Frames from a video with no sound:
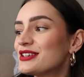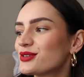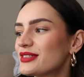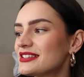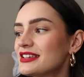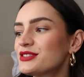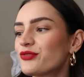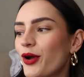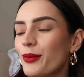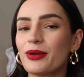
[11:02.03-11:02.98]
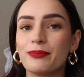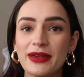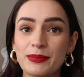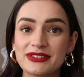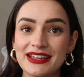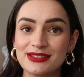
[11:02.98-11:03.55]
So this is from
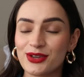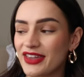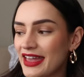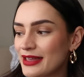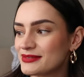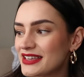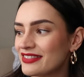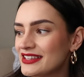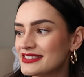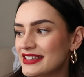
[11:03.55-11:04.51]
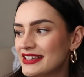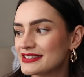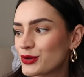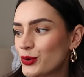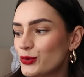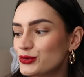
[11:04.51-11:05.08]
Big Potato Games and this is
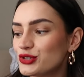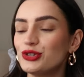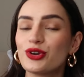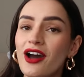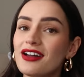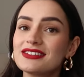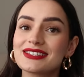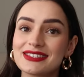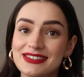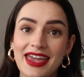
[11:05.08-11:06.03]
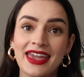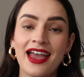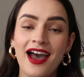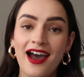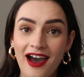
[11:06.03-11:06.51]
called You Can't Say